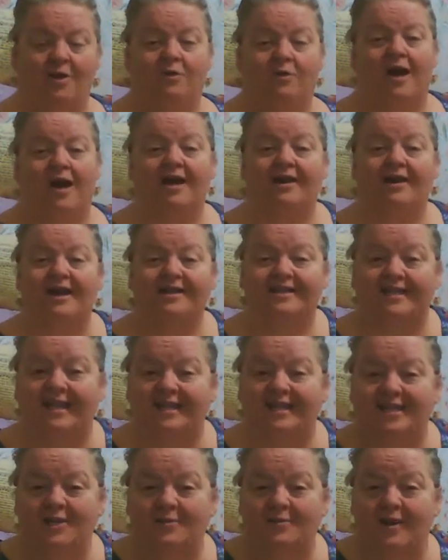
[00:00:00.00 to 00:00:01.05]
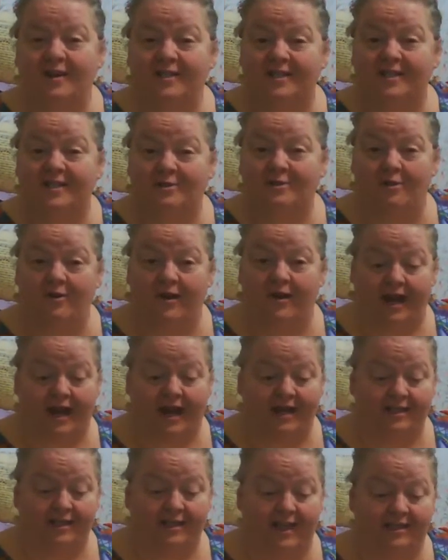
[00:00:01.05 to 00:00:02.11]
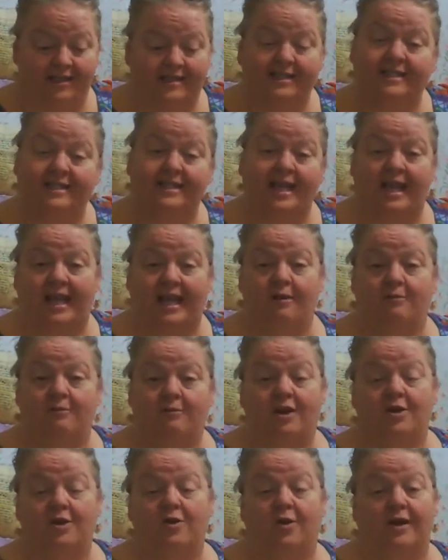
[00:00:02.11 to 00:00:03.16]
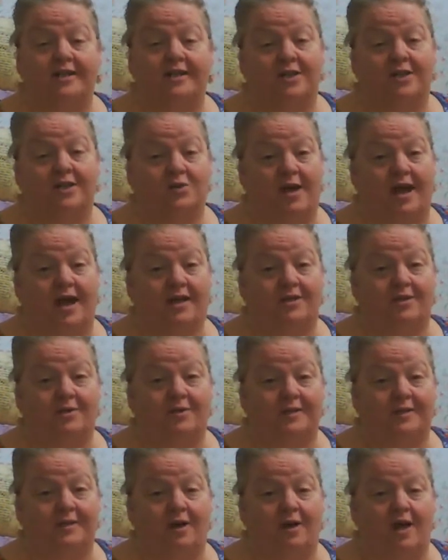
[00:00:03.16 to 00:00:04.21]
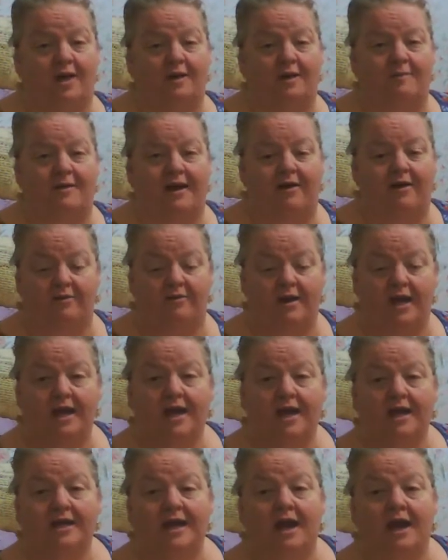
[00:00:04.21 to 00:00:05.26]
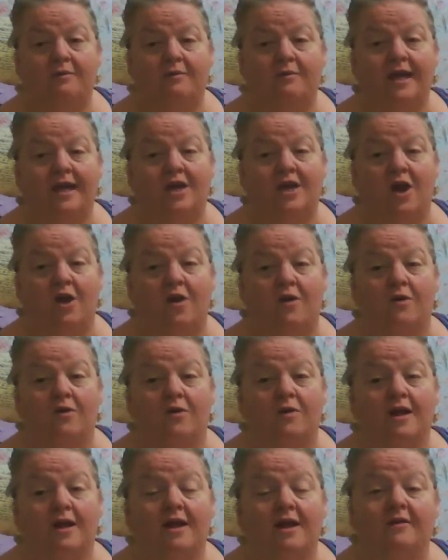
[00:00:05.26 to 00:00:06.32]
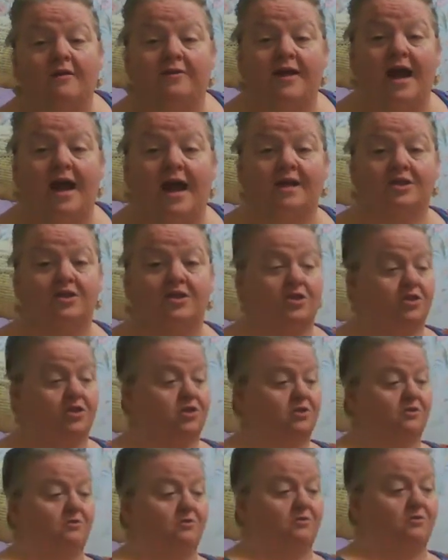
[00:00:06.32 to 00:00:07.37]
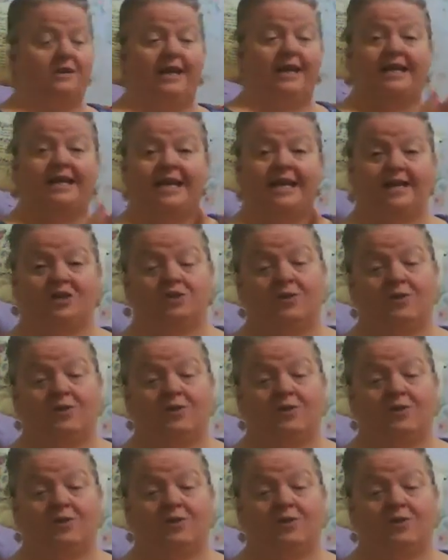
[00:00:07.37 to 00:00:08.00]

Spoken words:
Well, let's get to our story and let's see what noisy tractor is all about. Now, we know that we need